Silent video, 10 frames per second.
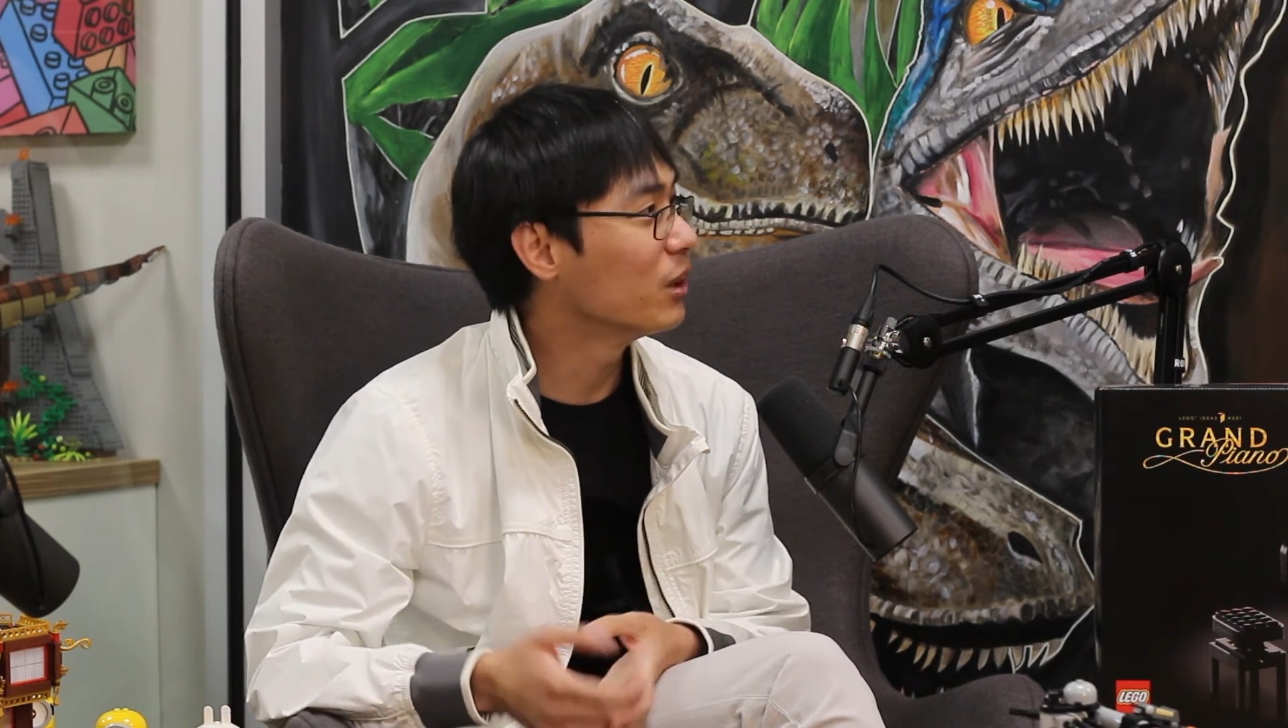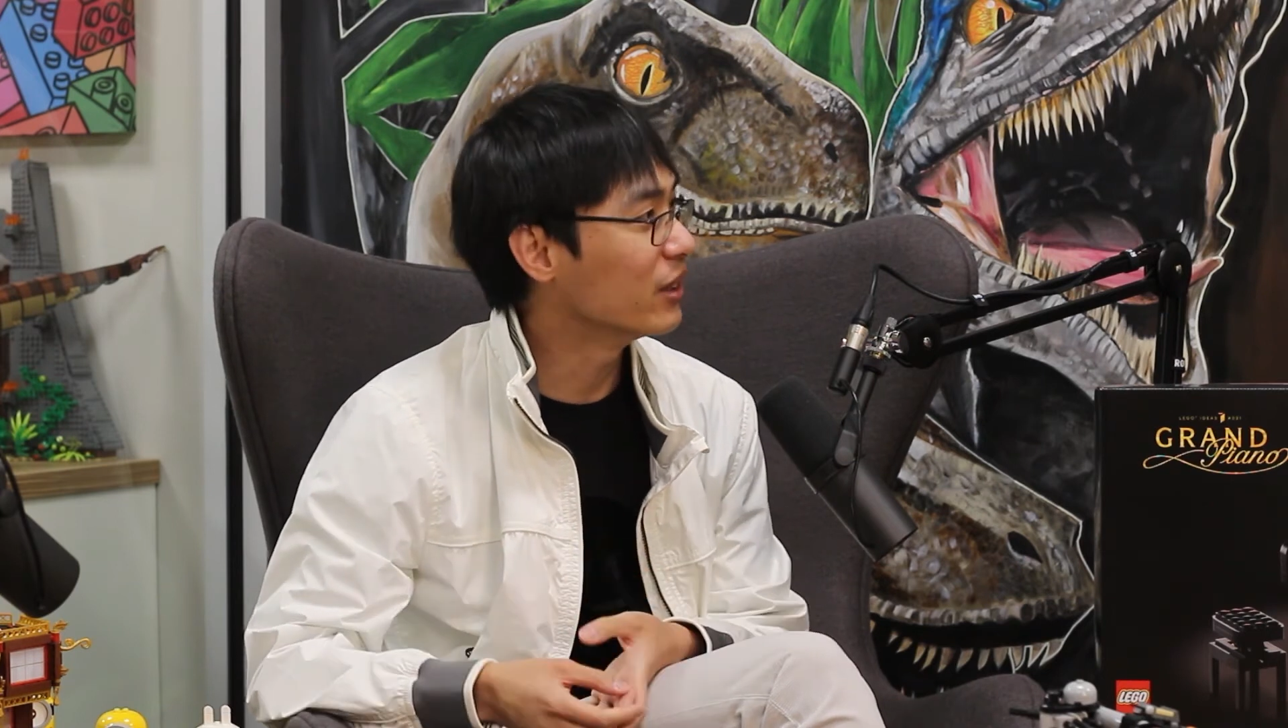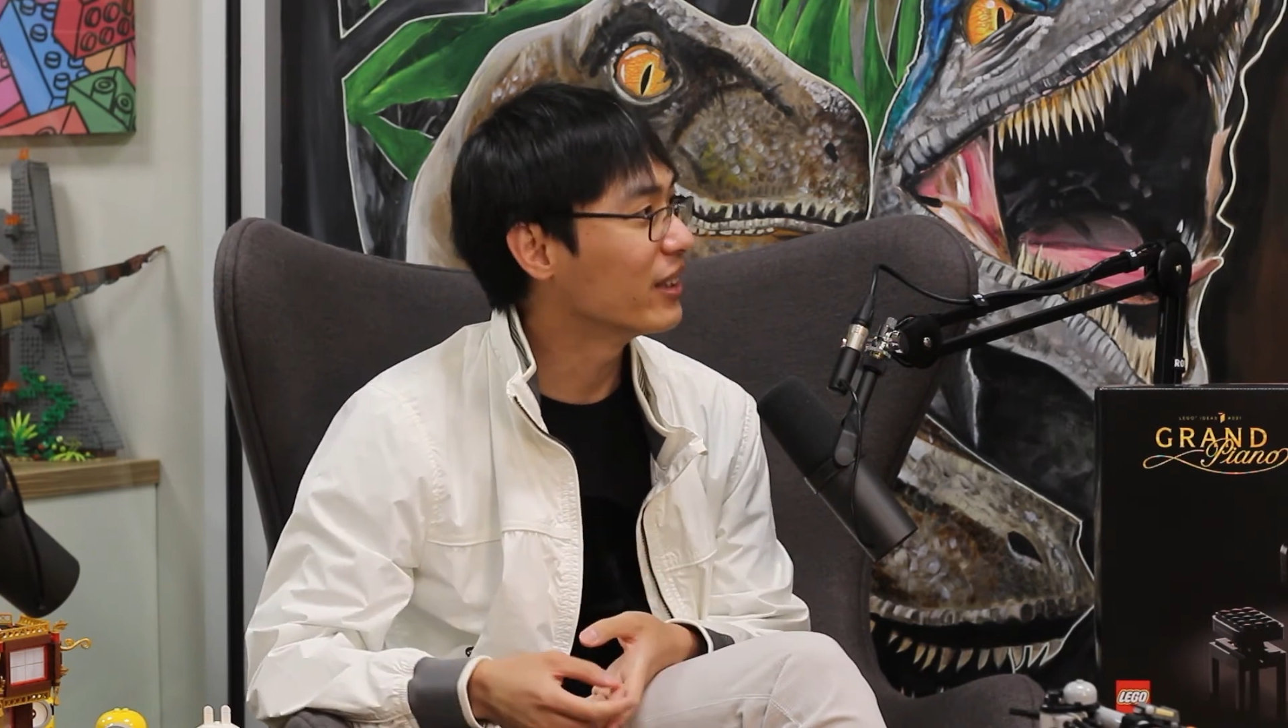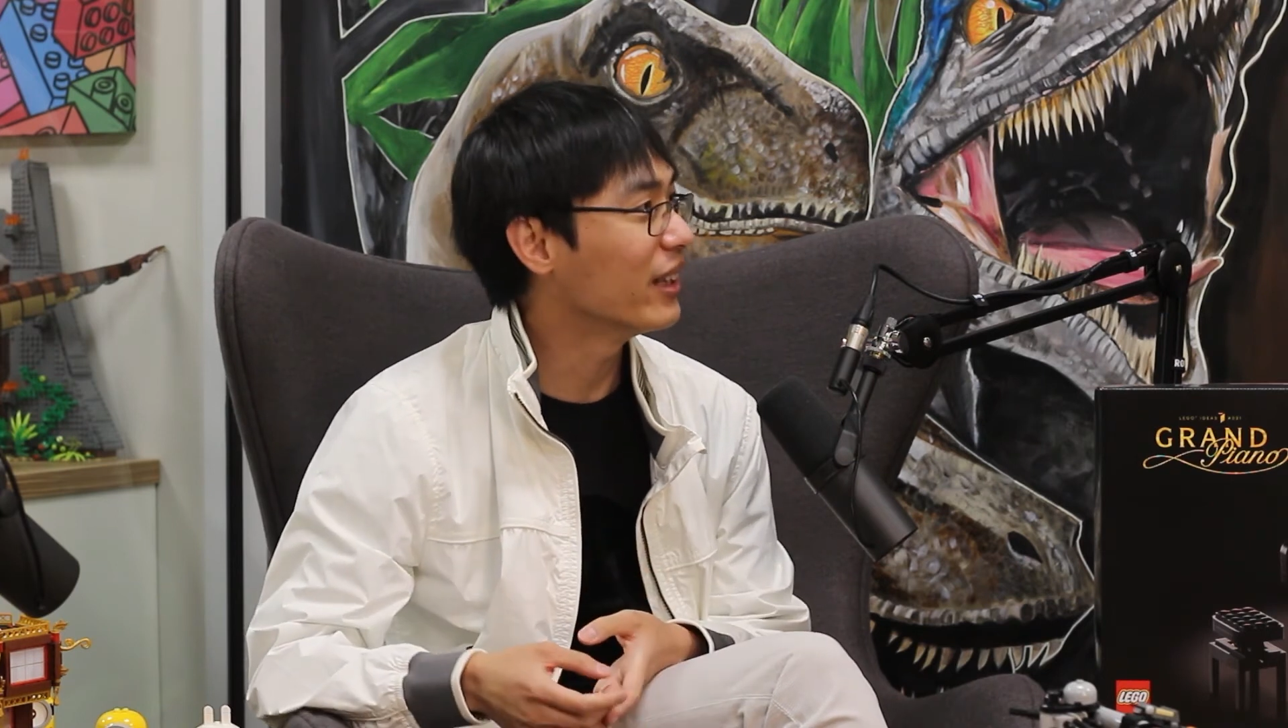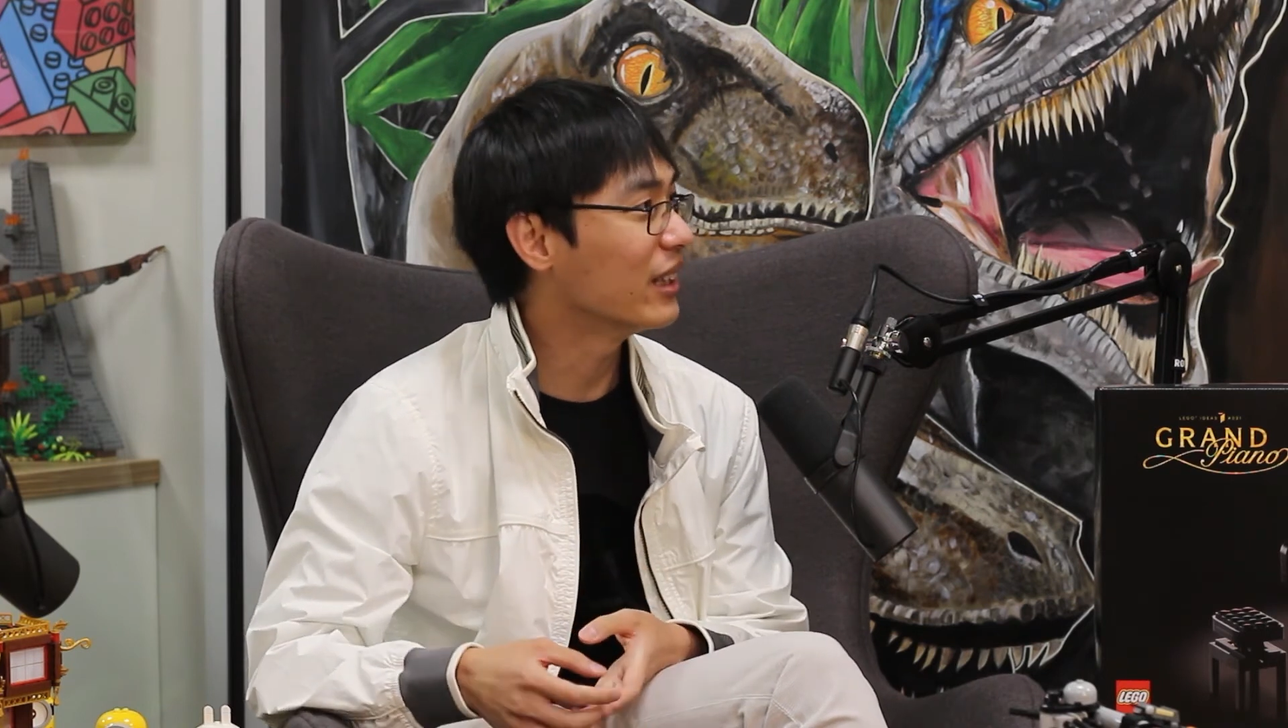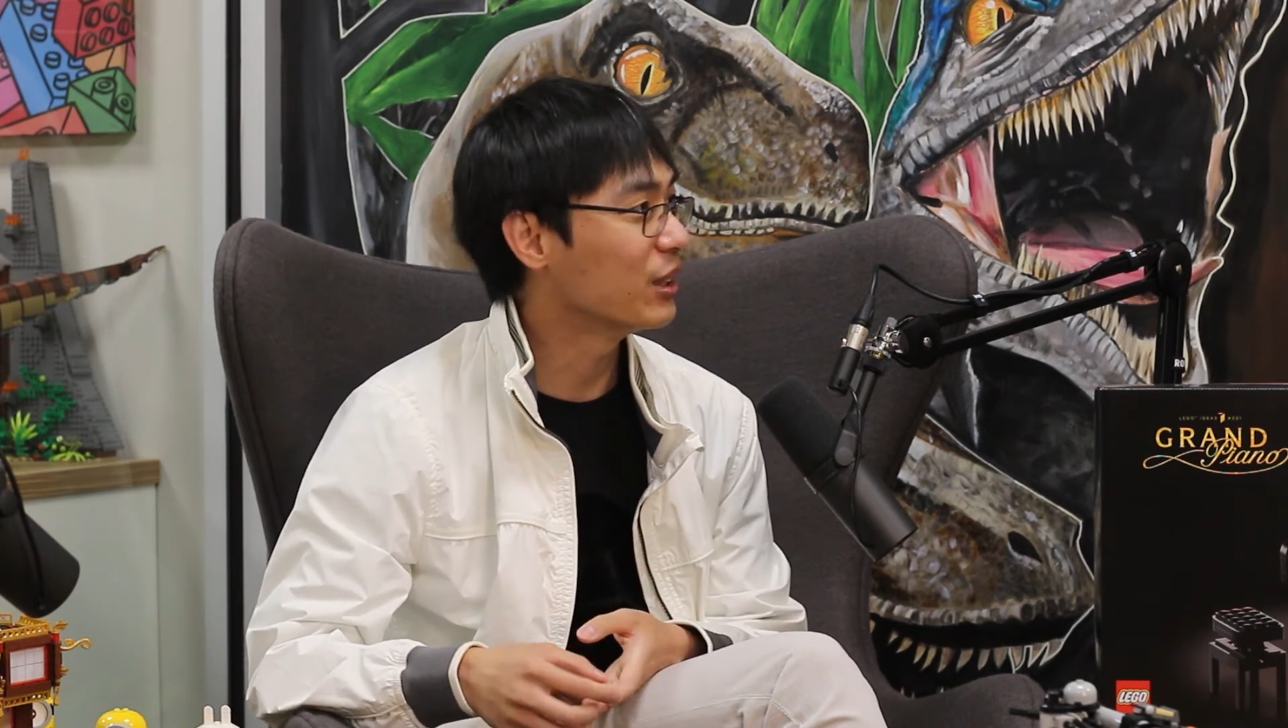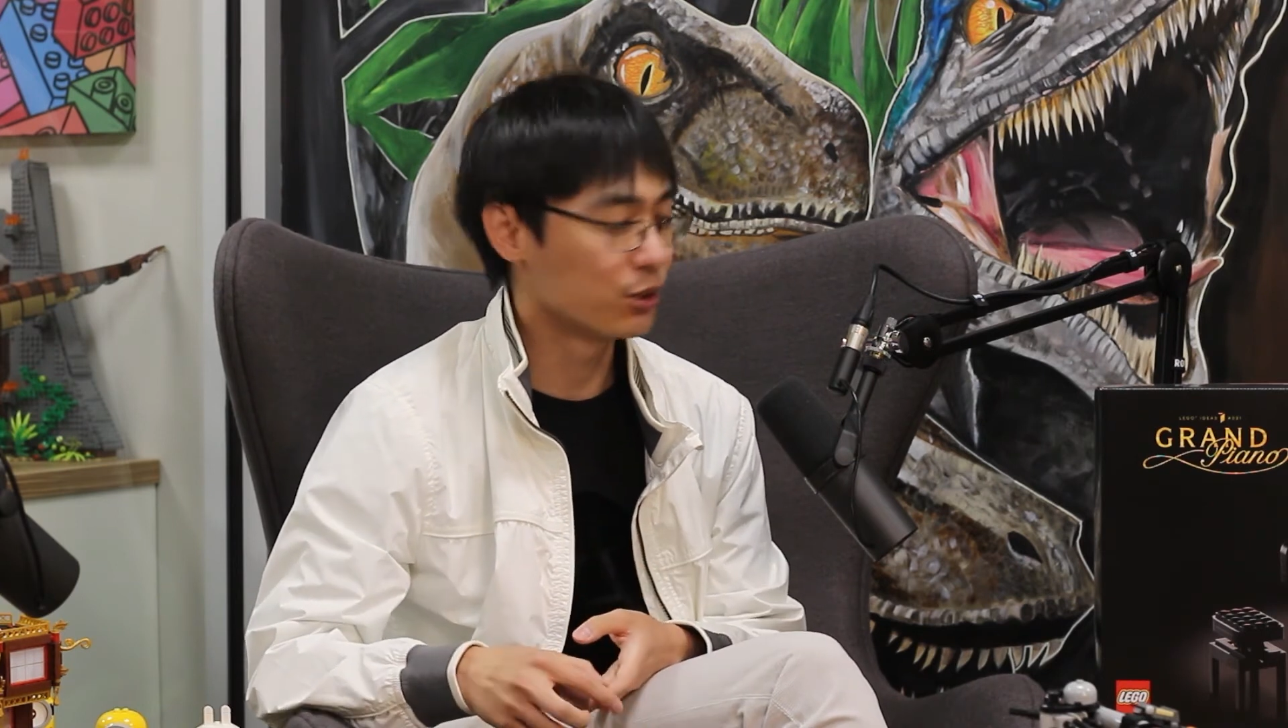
want, and then